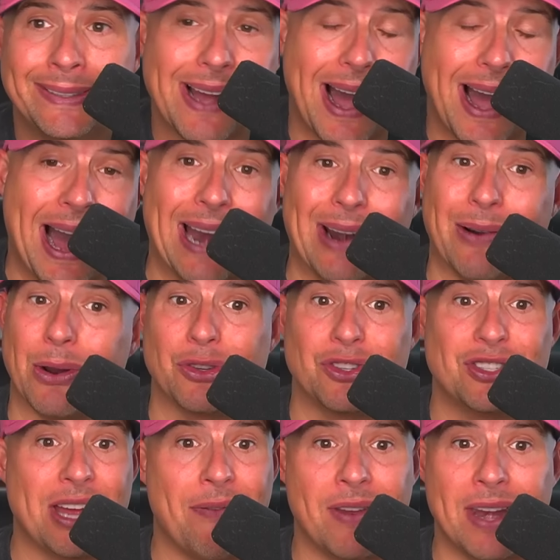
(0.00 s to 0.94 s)
I don't know,
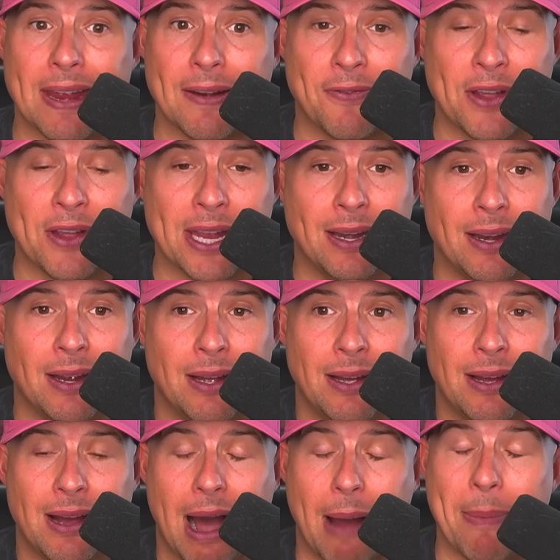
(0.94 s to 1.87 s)
7, 8 feet.
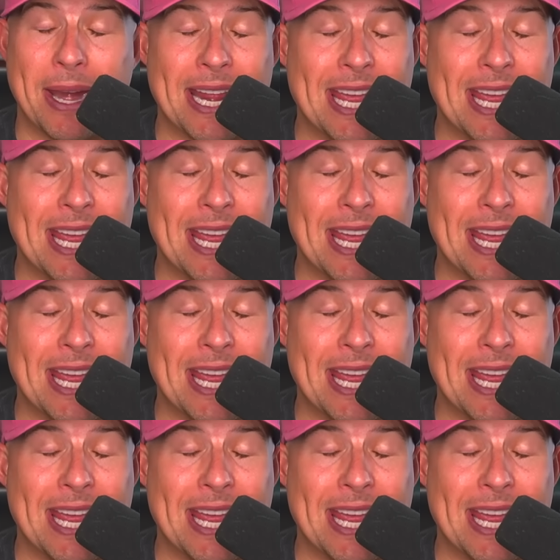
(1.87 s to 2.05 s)
I mean,